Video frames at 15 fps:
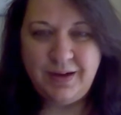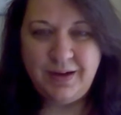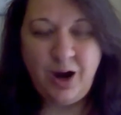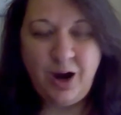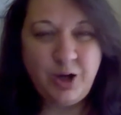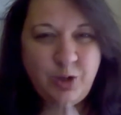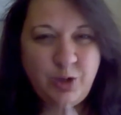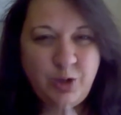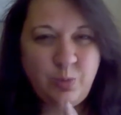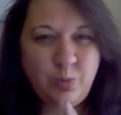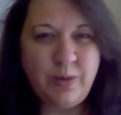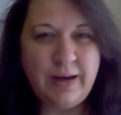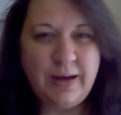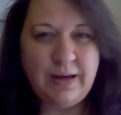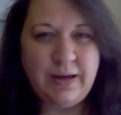Are you
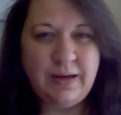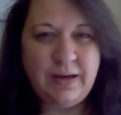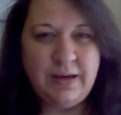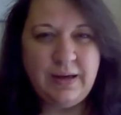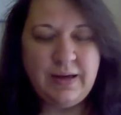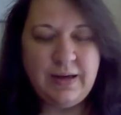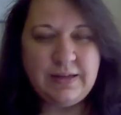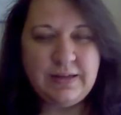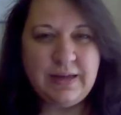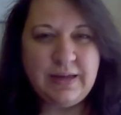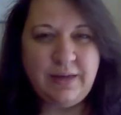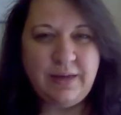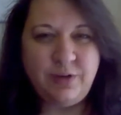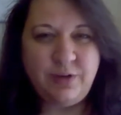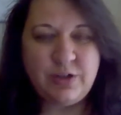ready to
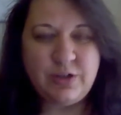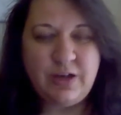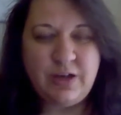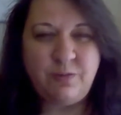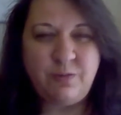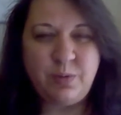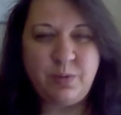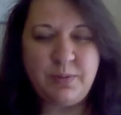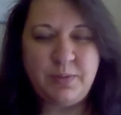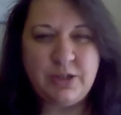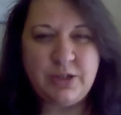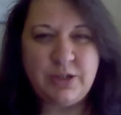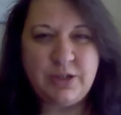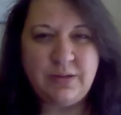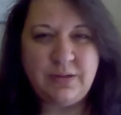give yourself
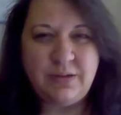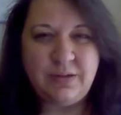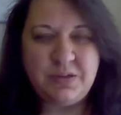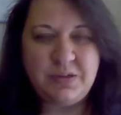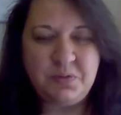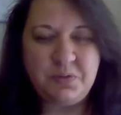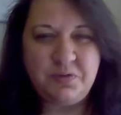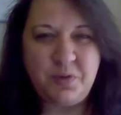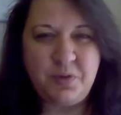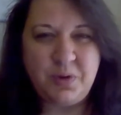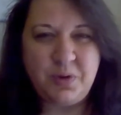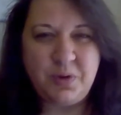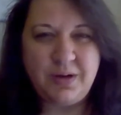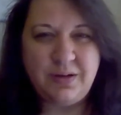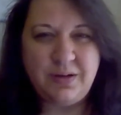permission to move
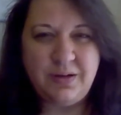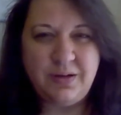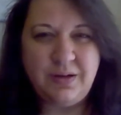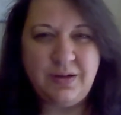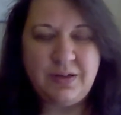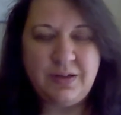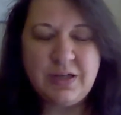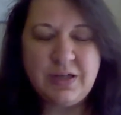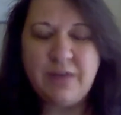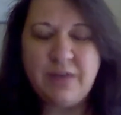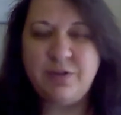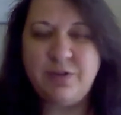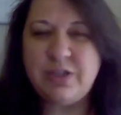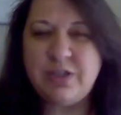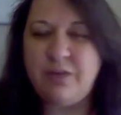forward? To give
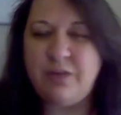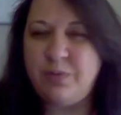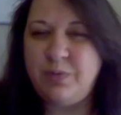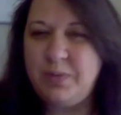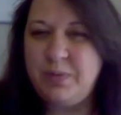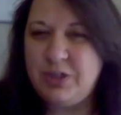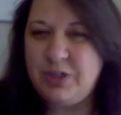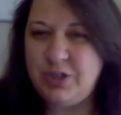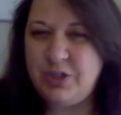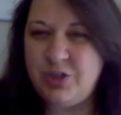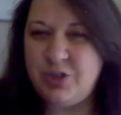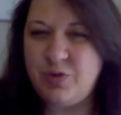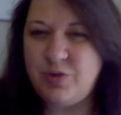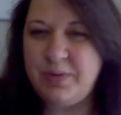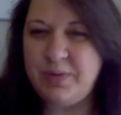yourself permission to
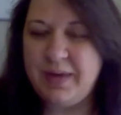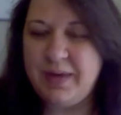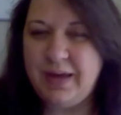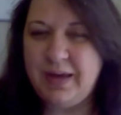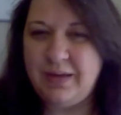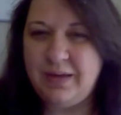dream again?